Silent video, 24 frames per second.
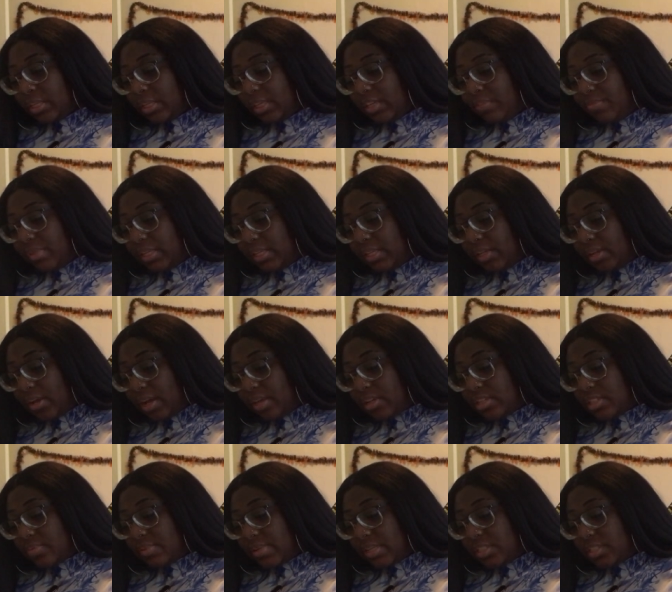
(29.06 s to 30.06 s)
Give me clear,
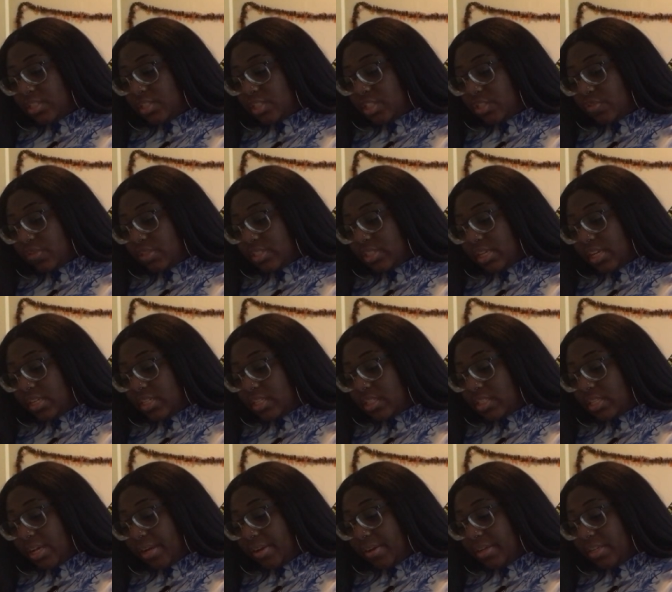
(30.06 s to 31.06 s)
honest messages for
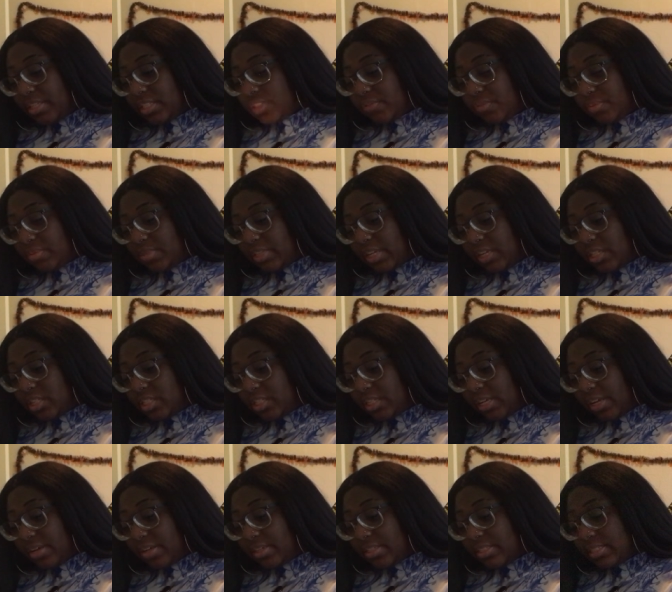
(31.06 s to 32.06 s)
Sagittarius from
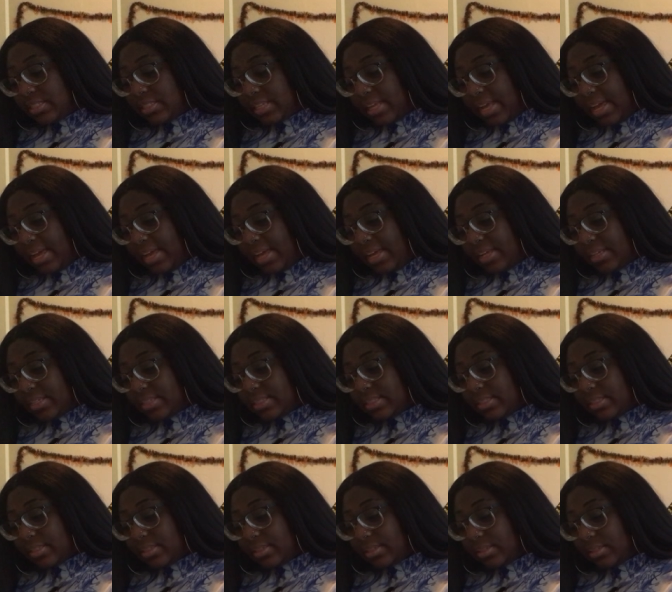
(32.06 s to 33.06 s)
Sagittarius's ex.
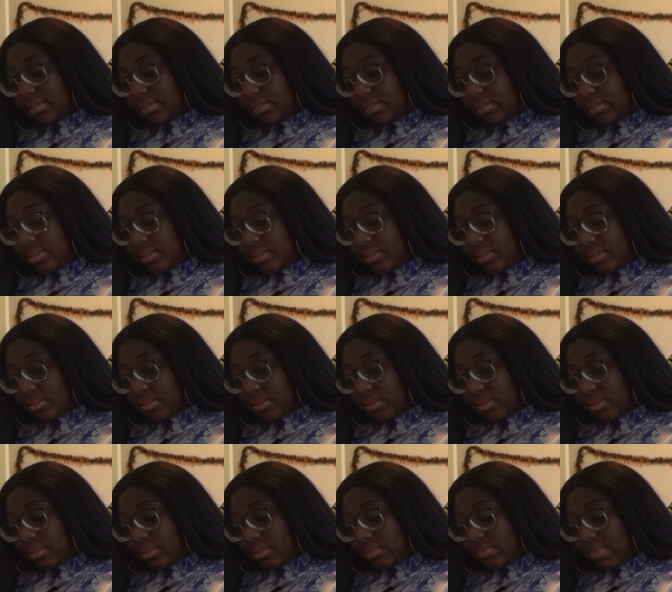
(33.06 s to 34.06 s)

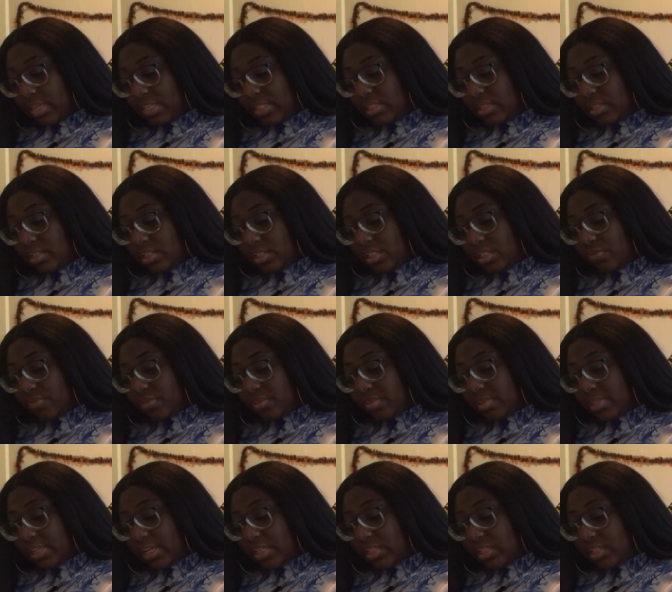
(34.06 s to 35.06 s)
Messages from
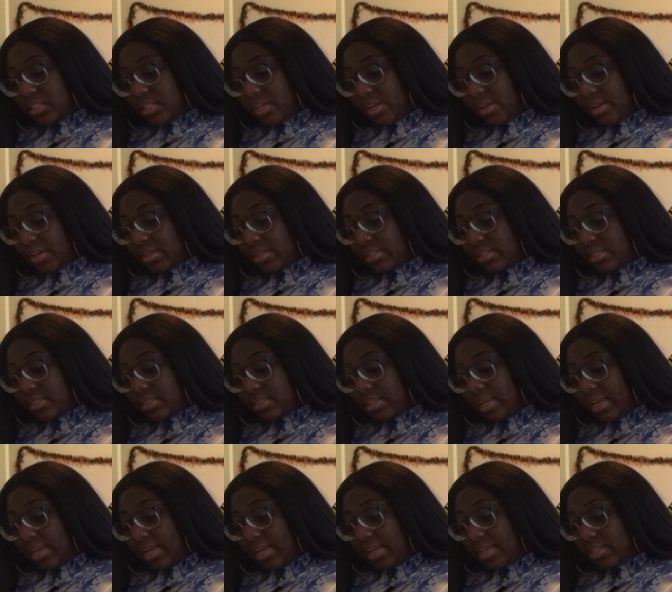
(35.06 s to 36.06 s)
Sagittarius's
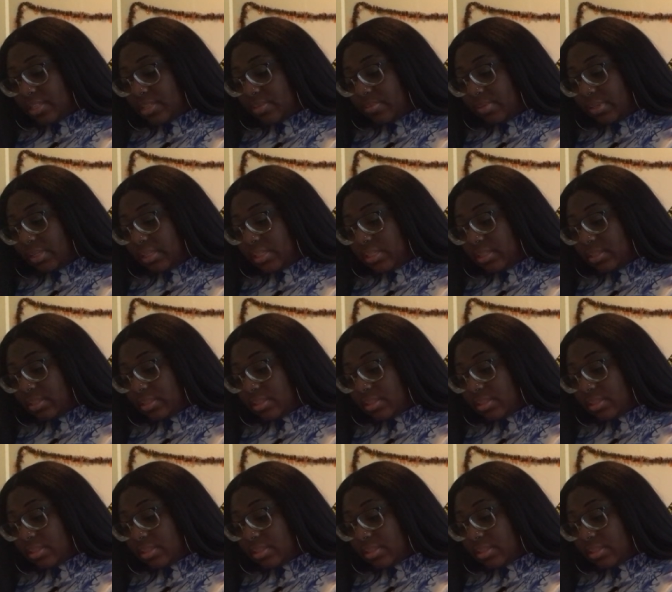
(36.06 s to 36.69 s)
ex, please.